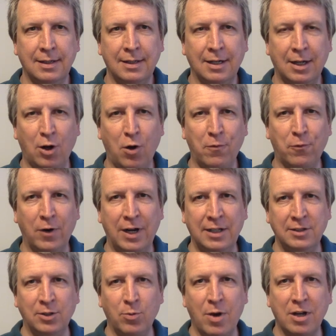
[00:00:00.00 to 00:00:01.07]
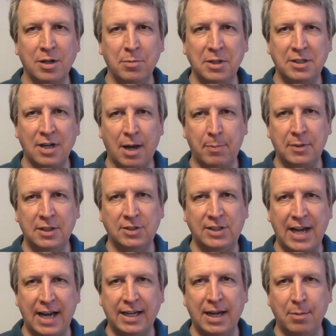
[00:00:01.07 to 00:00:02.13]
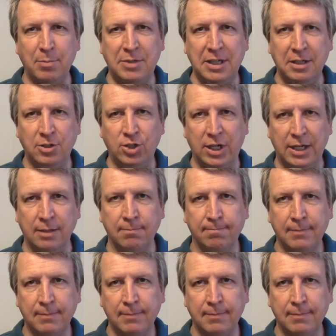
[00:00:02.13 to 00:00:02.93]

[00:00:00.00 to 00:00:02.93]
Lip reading: Hello friends and welcome to Top of the Stack MTG.